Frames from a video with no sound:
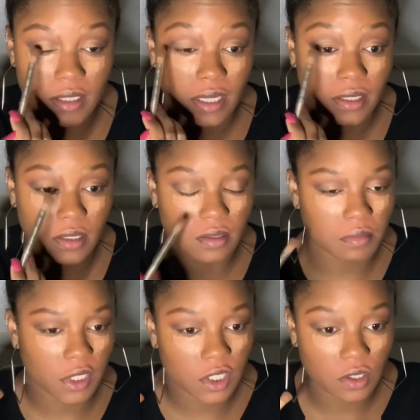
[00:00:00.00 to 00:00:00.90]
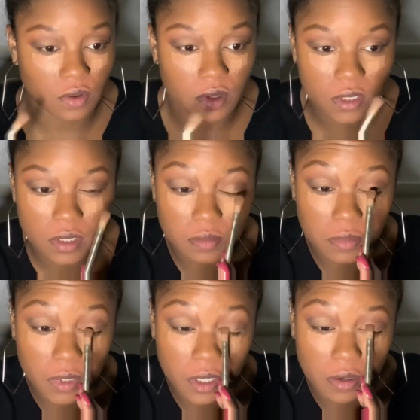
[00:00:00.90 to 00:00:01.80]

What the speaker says: like smudge it on, smear